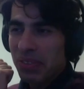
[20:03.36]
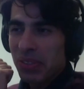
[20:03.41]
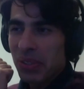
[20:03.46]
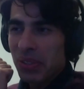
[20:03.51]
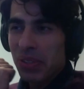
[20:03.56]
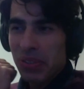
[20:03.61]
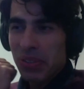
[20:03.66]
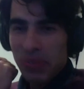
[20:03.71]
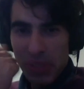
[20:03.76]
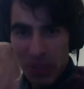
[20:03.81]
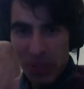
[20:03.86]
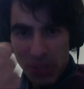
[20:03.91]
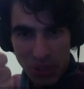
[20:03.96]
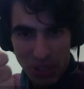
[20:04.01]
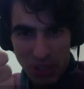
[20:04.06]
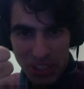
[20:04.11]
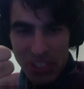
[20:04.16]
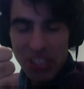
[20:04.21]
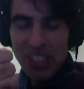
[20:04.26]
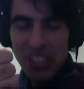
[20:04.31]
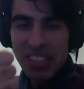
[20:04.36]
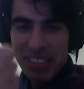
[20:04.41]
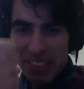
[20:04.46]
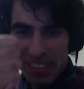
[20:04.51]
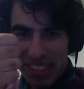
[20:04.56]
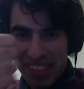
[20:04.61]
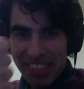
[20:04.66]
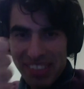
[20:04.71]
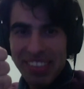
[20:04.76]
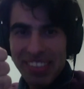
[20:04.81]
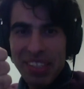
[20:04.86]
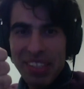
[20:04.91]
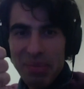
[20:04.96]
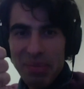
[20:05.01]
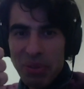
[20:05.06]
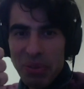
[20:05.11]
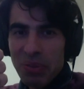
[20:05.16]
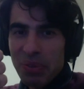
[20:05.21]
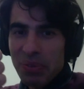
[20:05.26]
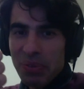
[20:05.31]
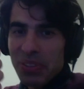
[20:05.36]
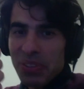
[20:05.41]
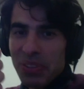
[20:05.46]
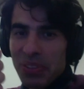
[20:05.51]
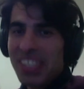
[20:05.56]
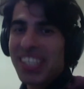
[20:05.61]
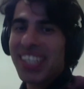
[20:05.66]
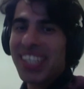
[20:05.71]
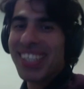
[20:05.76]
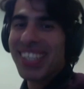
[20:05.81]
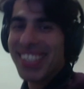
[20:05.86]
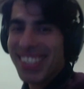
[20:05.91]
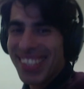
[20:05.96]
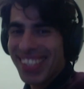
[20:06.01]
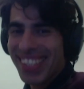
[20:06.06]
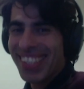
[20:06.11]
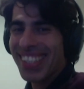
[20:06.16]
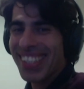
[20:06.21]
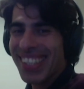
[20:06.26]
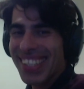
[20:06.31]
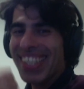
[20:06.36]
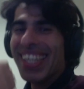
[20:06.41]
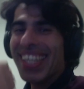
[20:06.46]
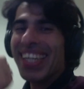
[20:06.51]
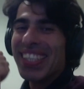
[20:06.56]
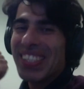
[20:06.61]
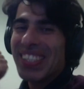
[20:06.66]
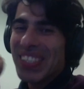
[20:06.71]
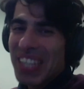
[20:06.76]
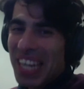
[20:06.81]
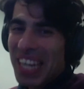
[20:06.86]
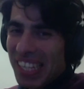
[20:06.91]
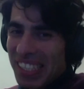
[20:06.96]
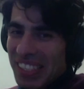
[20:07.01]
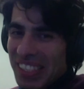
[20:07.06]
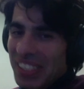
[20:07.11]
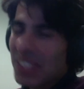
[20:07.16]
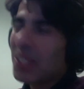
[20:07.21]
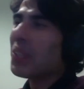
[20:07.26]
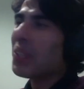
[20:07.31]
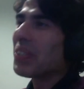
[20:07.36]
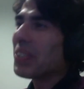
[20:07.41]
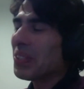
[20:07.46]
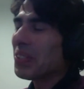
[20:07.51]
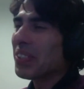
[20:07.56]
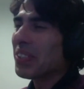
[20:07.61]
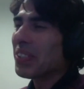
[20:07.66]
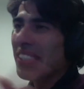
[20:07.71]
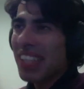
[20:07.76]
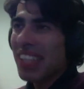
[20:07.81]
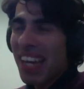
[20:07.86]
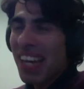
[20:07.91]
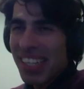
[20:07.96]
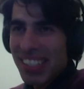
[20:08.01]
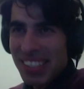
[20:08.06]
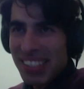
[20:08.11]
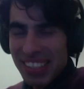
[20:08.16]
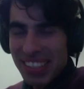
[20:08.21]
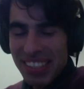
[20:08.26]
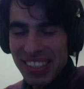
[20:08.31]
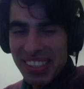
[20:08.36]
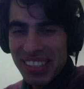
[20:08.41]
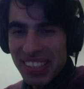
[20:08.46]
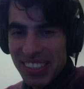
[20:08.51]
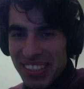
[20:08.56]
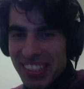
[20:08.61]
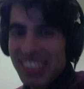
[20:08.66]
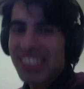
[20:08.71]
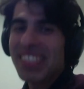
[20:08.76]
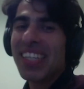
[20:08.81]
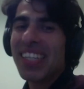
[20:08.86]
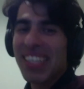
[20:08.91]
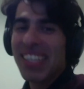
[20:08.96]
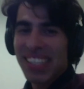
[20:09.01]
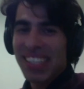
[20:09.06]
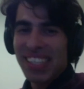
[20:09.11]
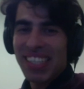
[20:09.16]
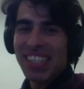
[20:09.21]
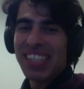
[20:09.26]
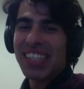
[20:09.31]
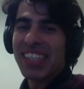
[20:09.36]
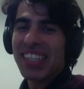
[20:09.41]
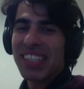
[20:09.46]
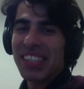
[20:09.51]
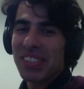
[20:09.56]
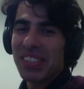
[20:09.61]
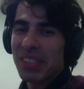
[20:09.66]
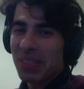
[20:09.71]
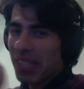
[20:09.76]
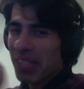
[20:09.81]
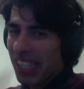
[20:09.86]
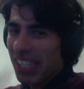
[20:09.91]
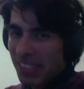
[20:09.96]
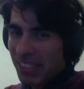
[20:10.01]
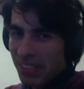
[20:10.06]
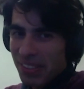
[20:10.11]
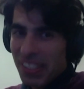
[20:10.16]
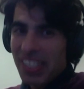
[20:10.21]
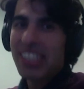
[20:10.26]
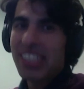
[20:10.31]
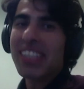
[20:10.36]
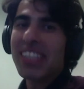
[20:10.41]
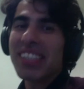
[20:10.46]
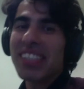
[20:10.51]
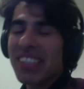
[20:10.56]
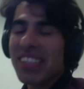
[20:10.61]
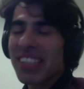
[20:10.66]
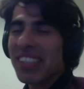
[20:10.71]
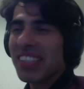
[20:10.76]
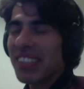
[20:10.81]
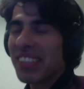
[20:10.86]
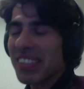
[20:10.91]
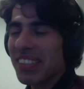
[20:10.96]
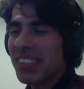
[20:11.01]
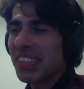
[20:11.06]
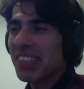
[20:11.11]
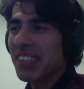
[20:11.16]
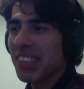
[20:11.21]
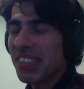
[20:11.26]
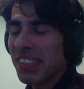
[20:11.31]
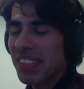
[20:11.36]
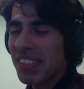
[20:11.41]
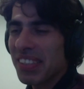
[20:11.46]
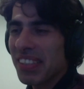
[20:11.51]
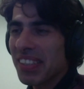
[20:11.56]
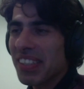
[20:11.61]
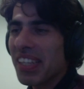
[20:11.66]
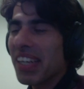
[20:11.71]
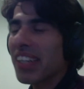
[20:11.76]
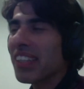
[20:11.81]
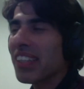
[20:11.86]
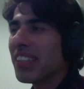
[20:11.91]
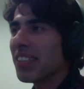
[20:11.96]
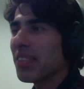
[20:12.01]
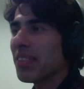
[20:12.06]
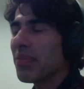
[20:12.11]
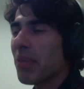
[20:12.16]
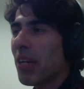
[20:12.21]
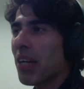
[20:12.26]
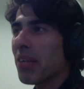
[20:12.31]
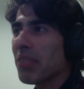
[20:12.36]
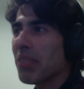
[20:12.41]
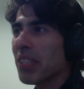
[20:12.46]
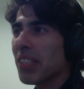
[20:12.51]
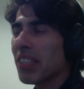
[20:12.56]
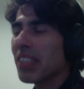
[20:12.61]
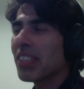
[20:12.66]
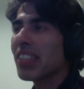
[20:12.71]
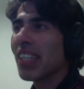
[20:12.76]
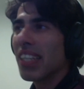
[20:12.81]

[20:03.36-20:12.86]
course, physiology, so that thing moves. You can't go to these high TEs to get really disentangle the parameters.